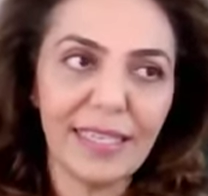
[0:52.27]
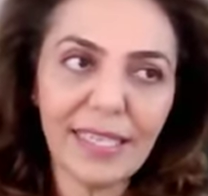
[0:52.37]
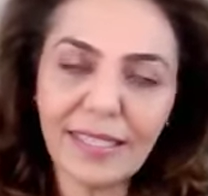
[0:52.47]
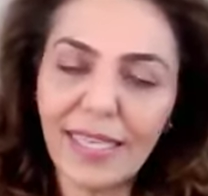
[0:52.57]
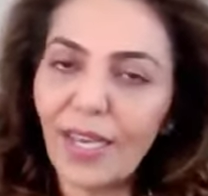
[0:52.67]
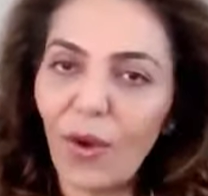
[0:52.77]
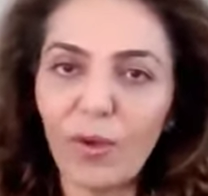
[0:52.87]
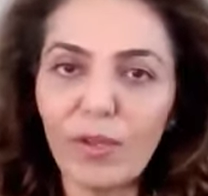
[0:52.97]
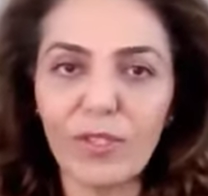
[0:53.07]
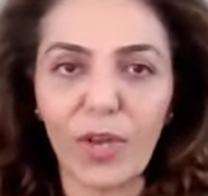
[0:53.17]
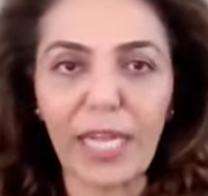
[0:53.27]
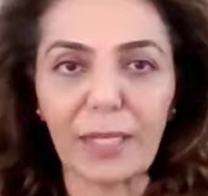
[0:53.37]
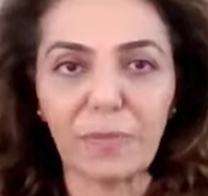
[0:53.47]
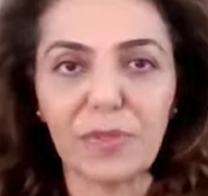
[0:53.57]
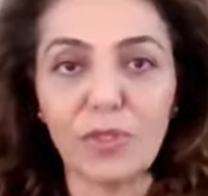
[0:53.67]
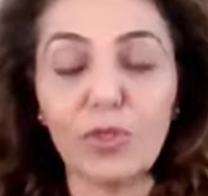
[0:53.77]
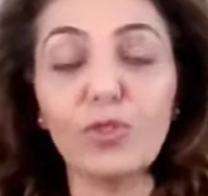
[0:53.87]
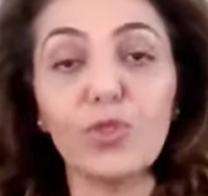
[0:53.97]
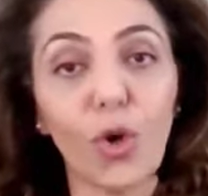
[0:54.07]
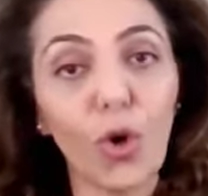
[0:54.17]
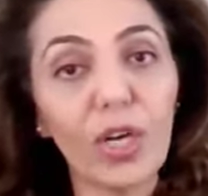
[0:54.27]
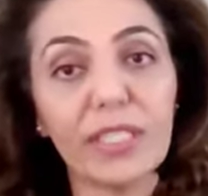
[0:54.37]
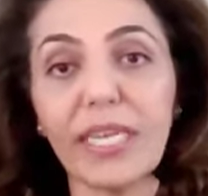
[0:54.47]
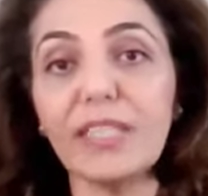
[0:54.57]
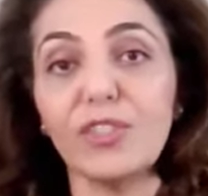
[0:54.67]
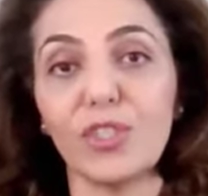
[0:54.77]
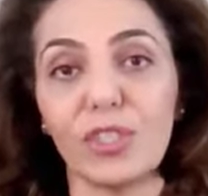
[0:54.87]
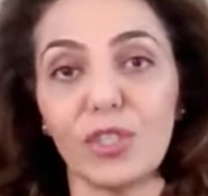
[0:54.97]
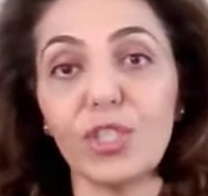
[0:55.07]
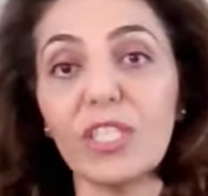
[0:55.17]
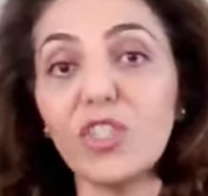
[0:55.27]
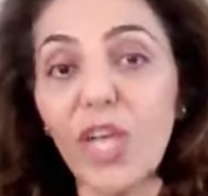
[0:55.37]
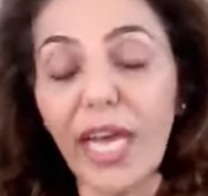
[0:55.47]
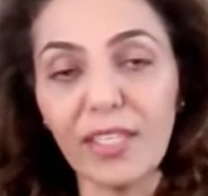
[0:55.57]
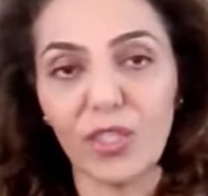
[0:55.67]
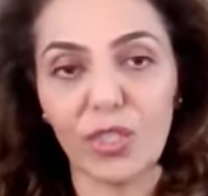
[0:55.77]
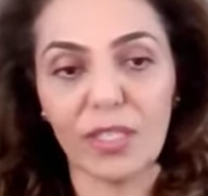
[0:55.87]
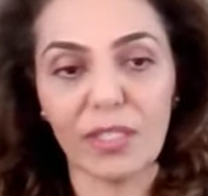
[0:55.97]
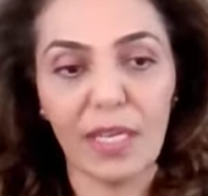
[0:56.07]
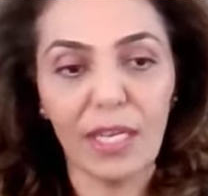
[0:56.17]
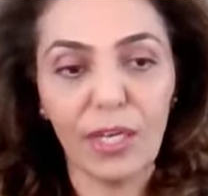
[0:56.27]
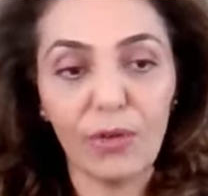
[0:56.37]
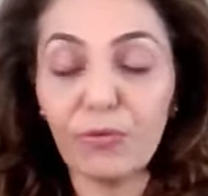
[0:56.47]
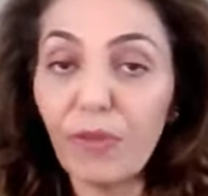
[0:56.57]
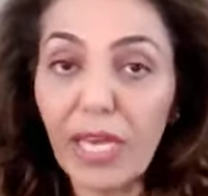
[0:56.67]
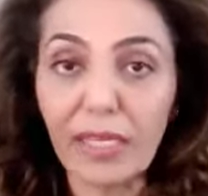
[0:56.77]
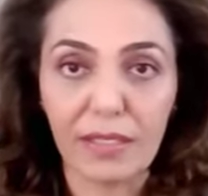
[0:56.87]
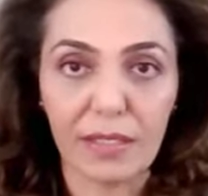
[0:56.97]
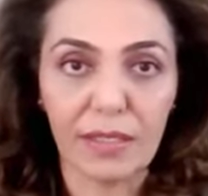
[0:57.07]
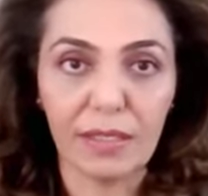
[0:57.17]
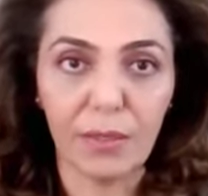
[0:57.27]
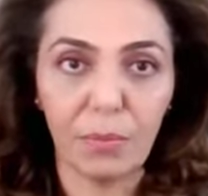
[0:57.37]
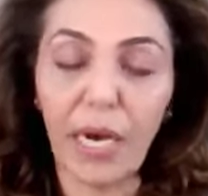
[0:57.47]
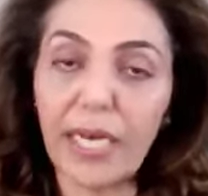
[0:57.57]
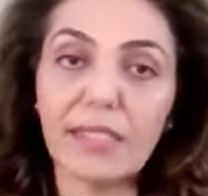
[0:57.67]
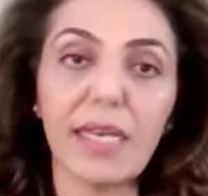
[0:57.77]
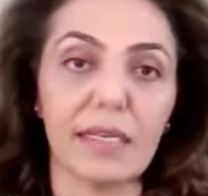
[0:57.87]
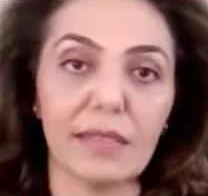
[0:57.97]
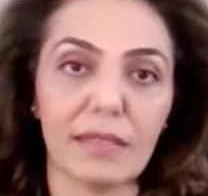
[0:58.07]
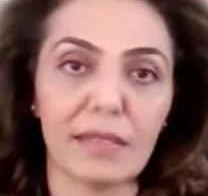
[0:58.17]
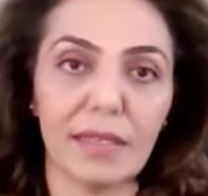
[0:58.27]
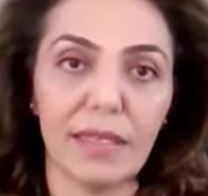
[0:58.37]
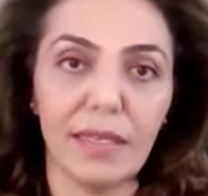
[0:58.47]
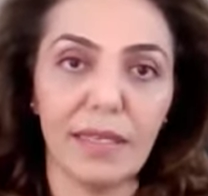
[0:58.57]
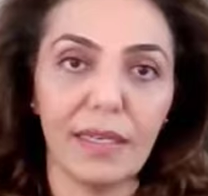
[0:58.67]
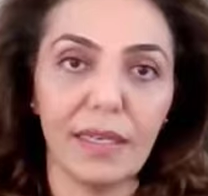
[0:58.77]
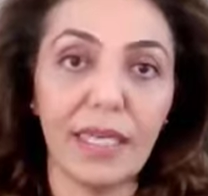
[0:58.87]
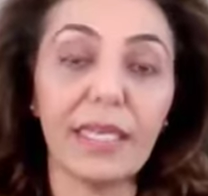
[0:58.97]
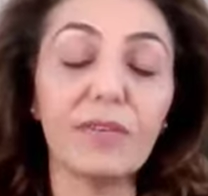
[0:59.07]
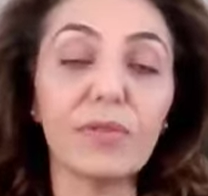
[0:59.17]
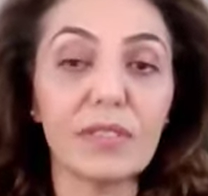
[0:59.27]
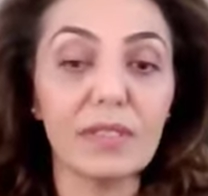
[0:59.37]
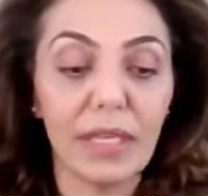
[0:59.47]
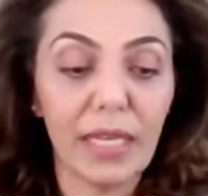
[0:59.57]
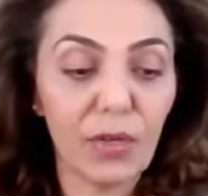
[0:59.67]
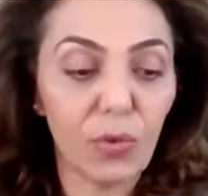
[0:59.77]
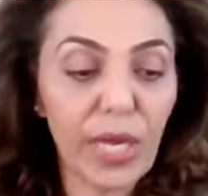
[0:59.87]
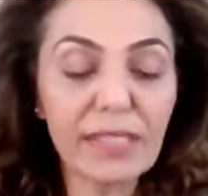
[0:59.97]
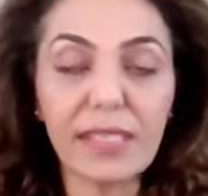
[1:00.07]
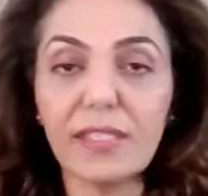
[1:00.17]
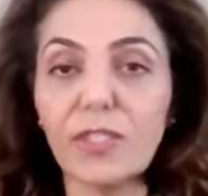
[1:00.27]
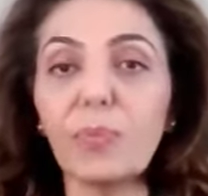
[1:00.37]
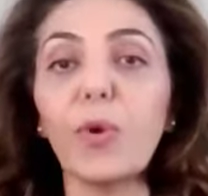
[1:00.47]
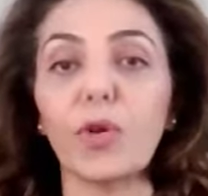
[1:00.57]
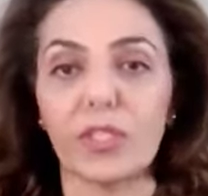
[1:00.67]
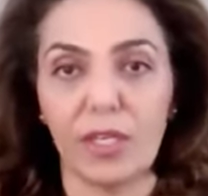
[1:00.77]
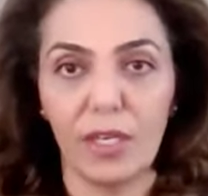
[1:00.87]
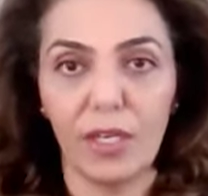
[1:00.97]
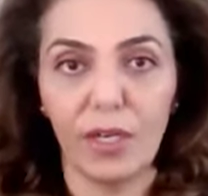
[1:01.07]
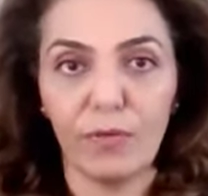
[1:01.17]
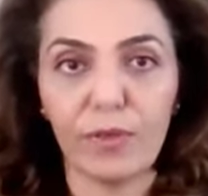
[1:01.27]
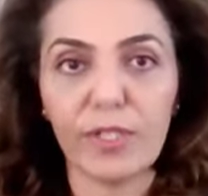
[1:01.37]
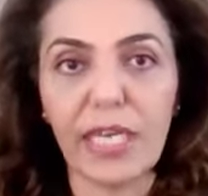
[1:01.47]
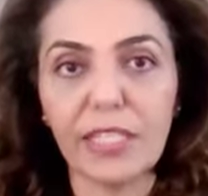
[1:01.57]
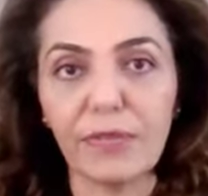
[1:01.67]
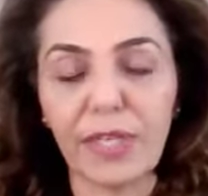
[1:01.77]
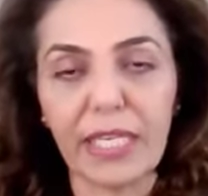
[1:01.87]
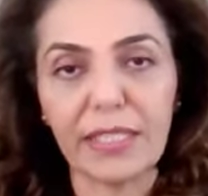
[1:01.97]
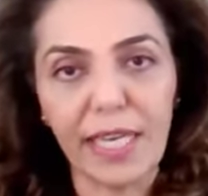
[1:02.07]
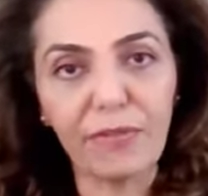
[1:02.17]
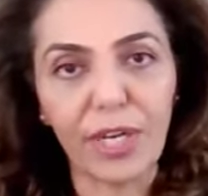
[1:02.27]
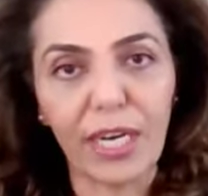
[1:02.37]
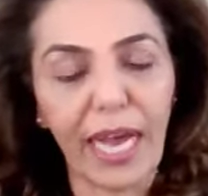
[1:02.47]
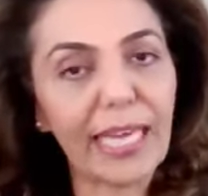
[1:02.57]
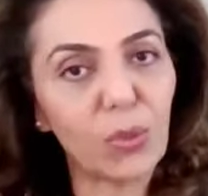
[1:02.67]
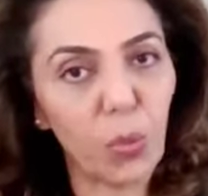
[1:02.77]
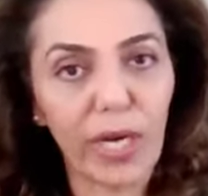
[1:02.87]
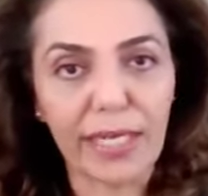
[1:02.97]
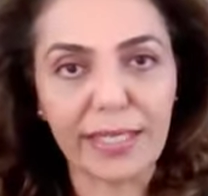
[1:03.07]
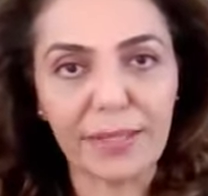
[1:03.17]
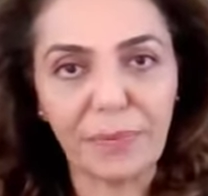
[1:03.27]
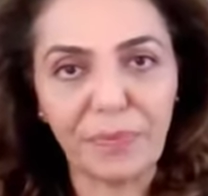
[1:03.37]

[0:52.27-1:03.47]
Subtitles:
this day also helps to draw attention to the challenges faced by science in raising support for scientific endeavor and work.